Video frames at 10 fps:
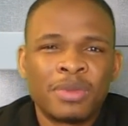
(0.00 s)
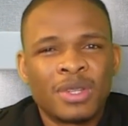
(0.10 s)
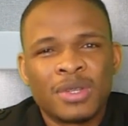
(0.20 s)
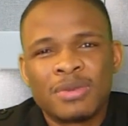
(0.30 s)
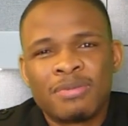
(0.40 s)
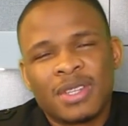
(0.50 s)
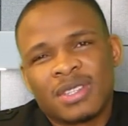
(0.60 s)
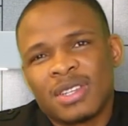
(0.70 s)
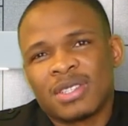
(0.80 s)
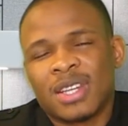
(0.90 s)
It doesn't make
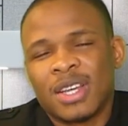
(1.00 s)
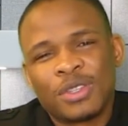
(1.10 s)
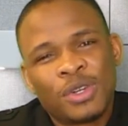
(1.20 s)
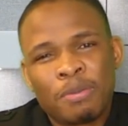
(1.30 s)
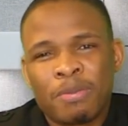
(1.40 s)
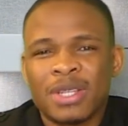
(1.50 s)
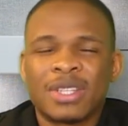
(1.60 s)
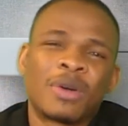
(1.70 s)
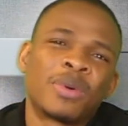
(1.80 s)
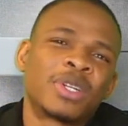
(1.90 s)
sense now. You don't pass
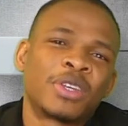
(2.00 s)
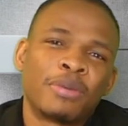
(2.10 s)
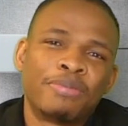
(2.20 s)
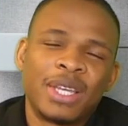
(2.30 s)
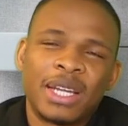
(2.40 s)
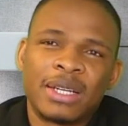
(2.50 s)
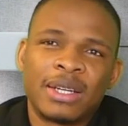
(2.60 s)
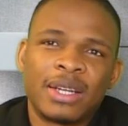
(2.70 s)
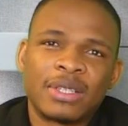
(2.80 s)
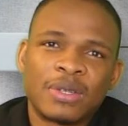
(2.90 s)
that one now. You're bigger than
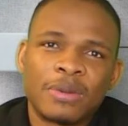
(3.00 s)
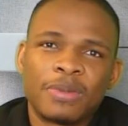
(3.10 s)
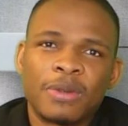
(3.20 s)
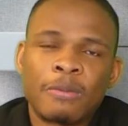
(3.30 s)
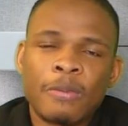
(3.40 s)
that. Stop it.